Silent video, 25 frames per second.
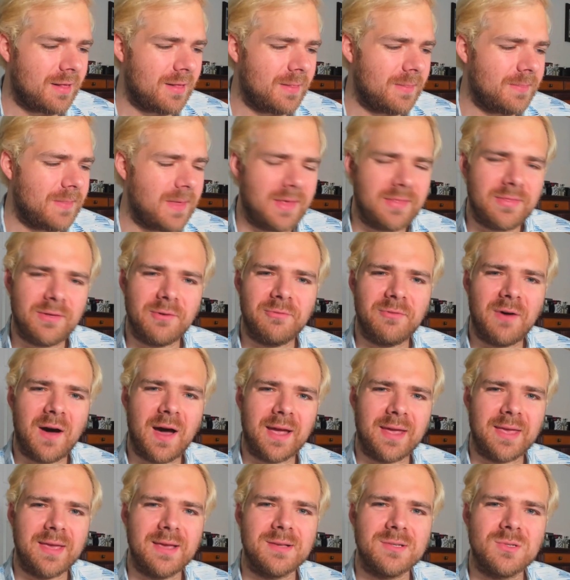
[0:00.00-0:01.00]
the
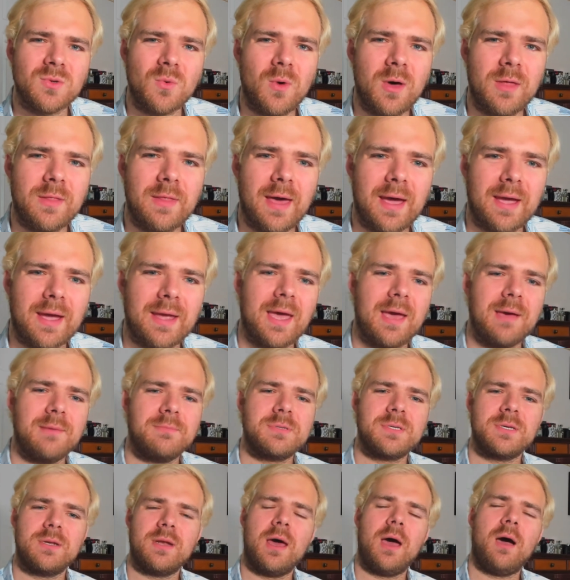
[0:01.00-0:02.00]
Vikings won that game.
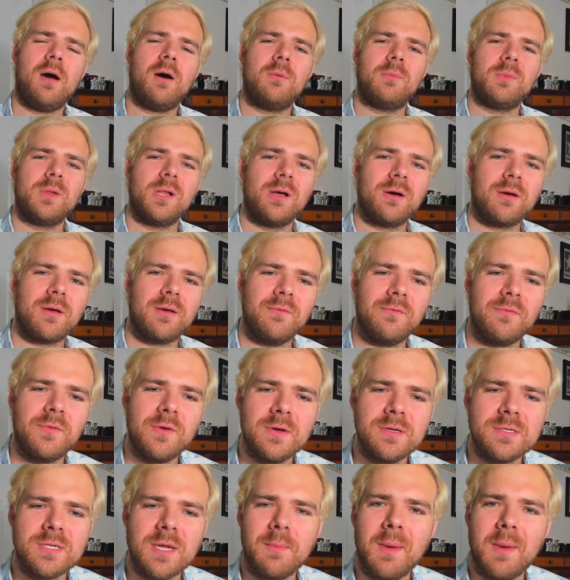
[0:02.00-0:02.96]
So now I'm a little confused.